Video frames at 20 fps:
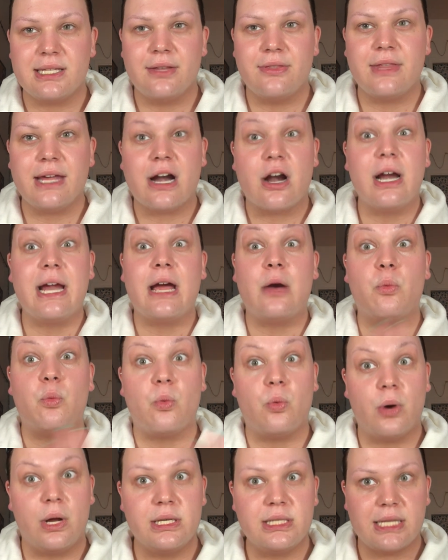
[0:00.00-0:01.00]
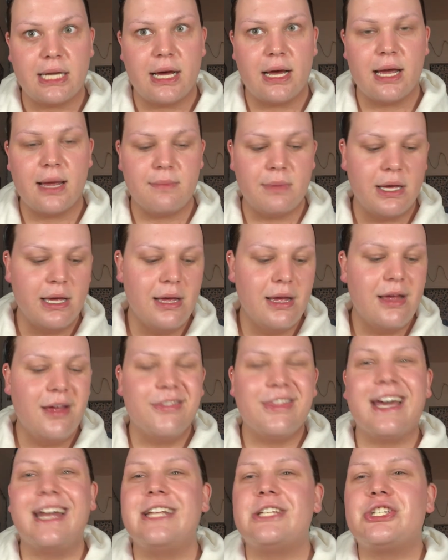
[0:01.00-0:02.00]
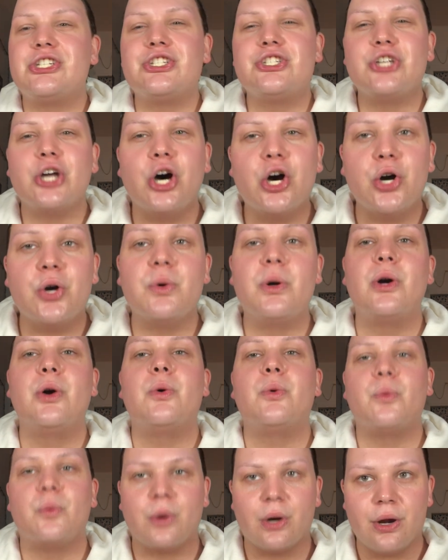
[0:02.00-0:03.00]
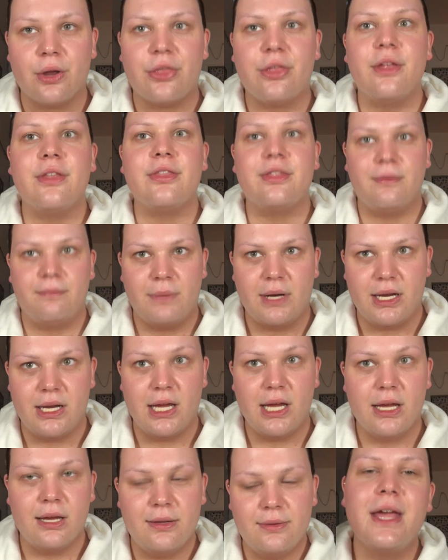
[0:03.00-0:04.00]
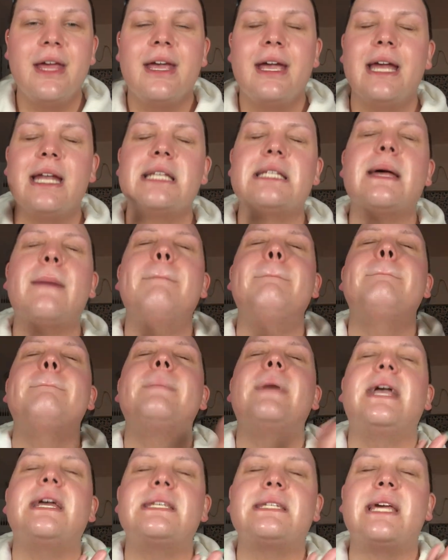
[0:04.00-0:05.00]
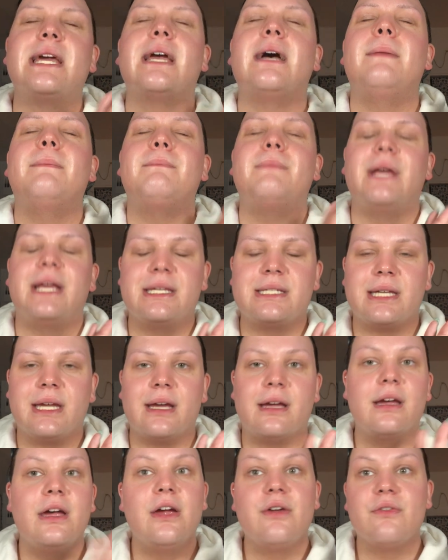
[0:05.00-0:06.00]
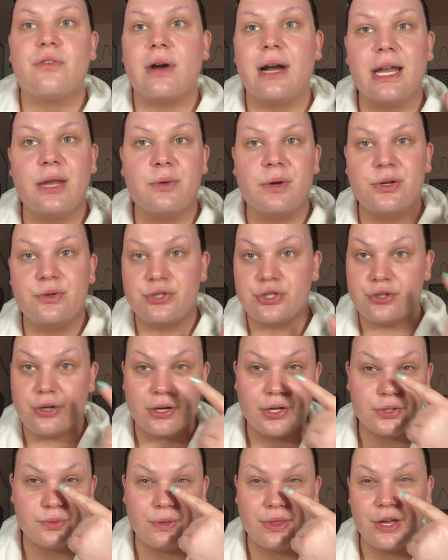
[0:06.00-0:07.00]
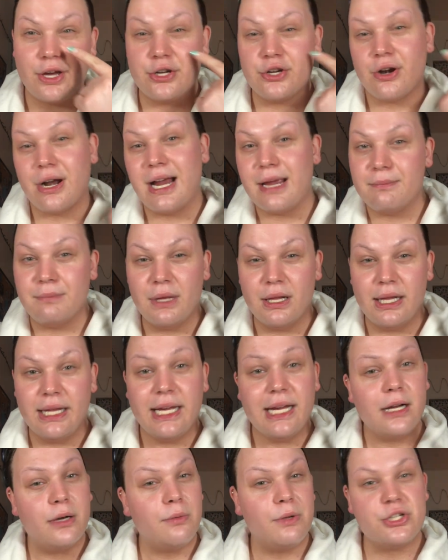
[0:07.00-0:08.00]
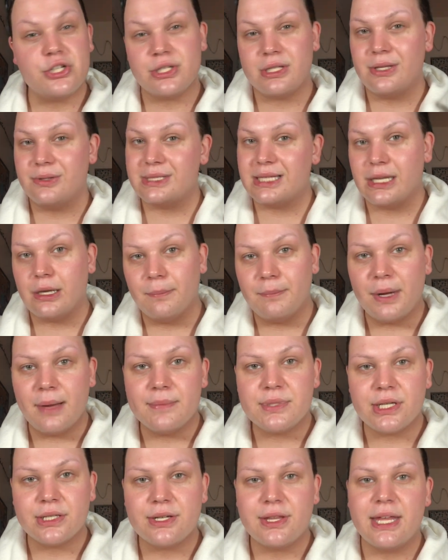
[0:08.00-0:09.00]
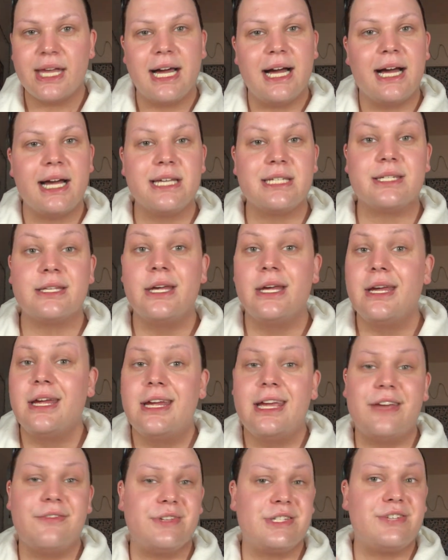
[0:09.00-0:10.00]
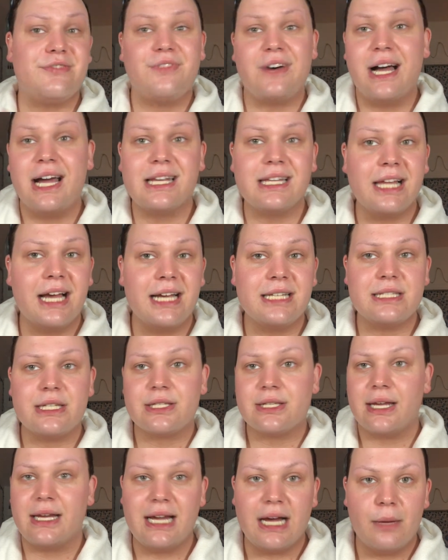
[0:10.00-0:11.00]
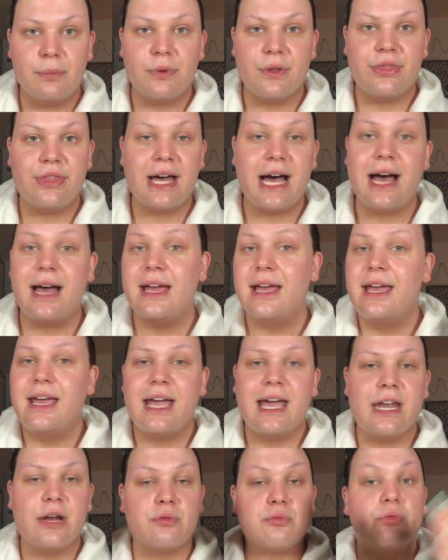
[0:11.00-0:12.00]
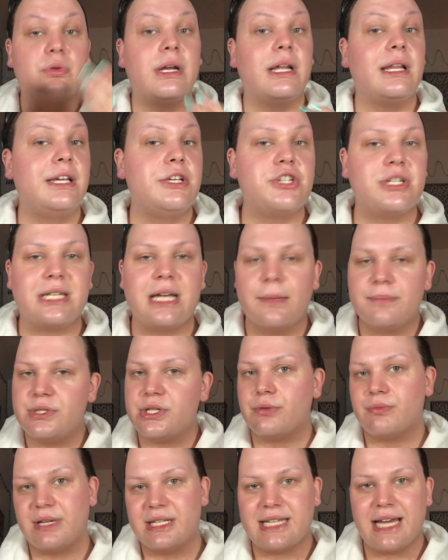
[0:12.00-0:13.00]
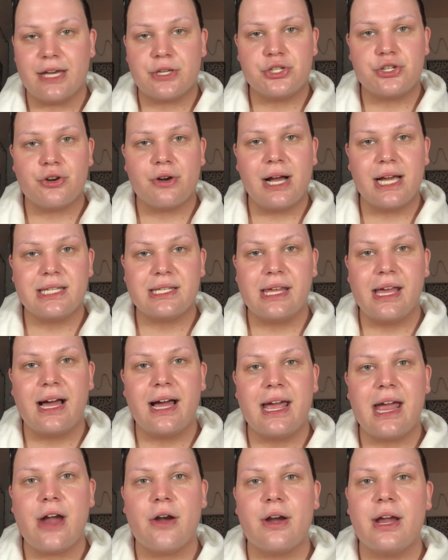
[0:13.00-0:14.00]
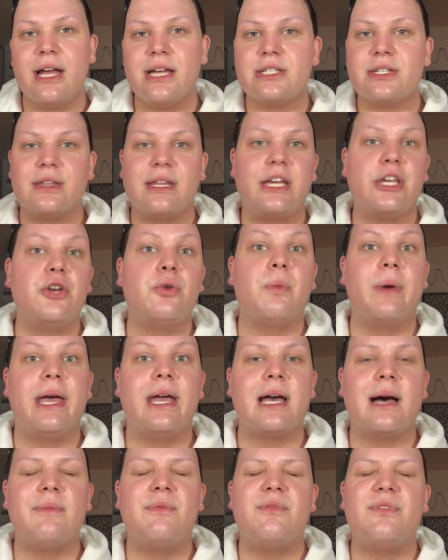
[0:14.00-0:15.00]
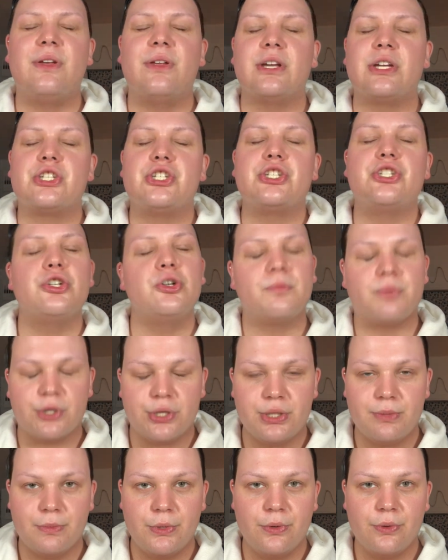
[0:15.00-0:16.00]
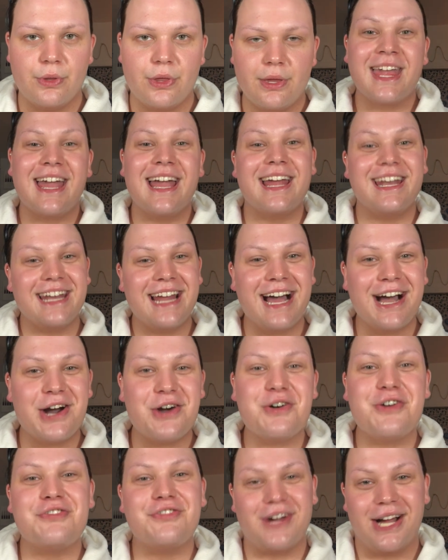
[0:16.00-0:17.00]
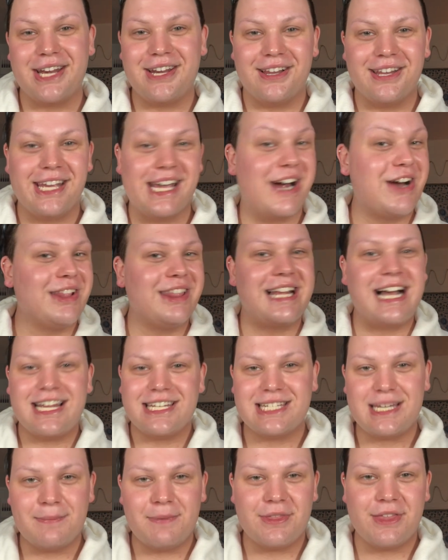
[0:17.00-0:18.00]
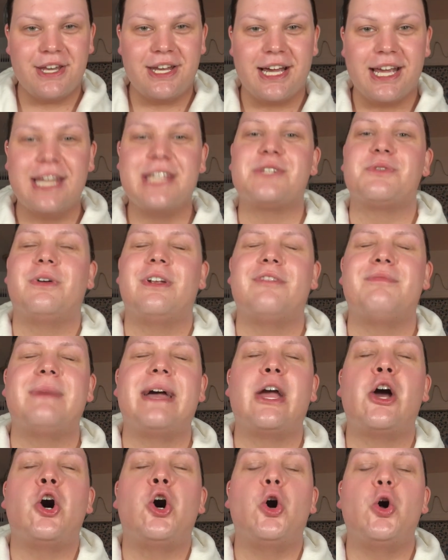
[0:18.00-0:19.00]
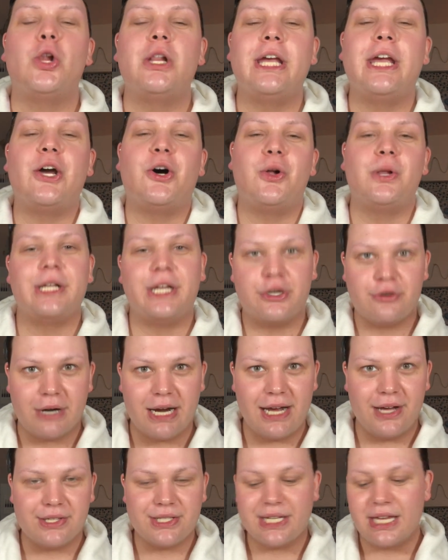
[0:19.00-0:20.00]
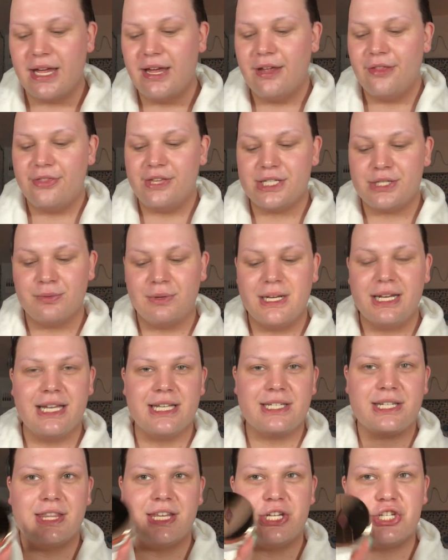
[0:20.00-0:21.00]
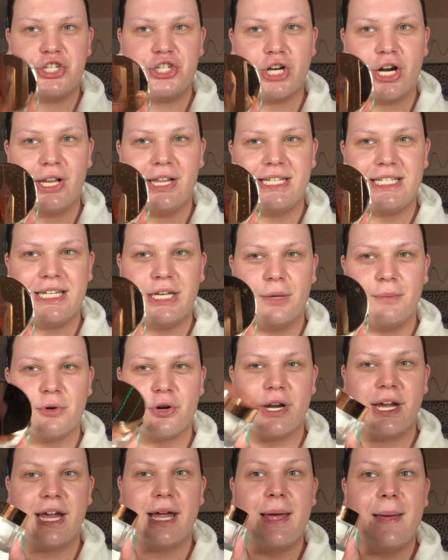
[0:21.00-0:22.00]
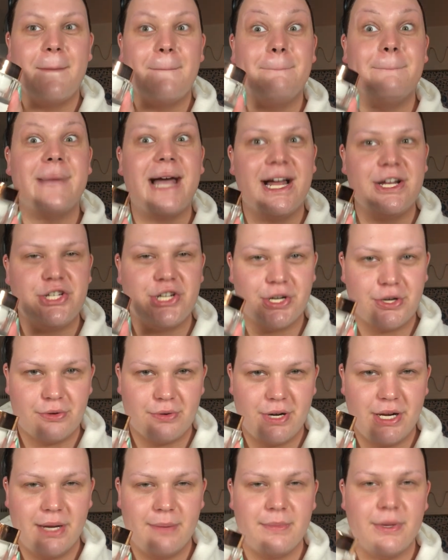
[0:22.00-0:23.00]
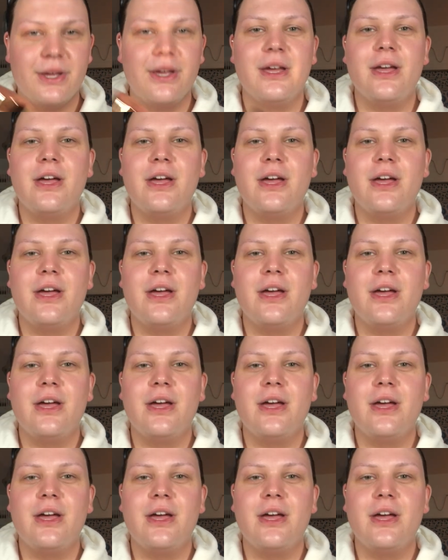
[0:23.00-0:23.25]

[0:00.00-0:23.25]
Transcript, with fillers: in there at one time that it's so worth the money. It is amazing, amazing for anyone who struggles with under eye milia, which is those little bumps under the eyes. If it's fine lines, it's gonna help with that. And it really just helps to retexturize the eye area so that you wake up feeling super smooth. And now, finally, our last step of the night is one of my holy, holy grails. This one is the Charlotte Tilbury Magic Cream.